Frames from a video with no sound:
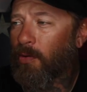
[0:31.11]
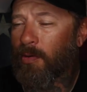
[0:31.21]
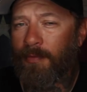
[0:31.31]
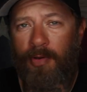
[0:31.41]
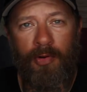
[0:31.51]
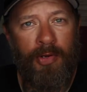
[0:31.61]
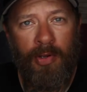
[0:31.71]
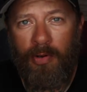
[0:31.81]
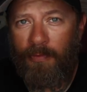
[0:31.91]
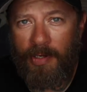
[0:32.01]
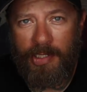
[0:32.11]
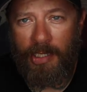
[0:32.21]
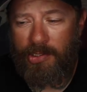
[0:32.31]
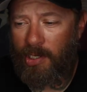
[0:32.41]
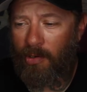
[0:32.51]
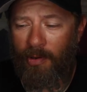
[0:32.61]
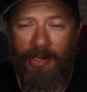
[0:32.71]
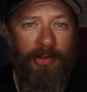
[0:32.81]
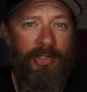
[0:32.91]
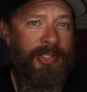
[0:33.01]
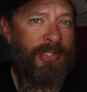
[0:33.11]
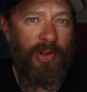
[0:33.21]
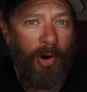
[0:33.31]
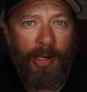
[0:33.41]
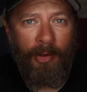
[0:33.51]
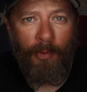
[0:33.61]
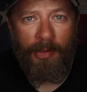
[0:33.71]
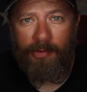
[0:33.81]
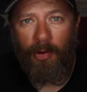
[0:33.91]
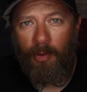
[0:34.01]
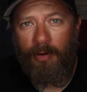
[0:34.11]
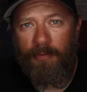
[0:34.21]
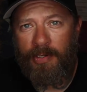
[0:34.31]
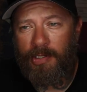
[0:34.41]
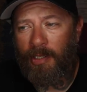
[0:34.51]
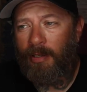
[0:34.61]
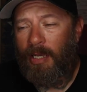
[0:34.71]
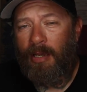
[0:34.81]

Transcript: or if you're new to fishing in general and you're just starting with saltwater fishing,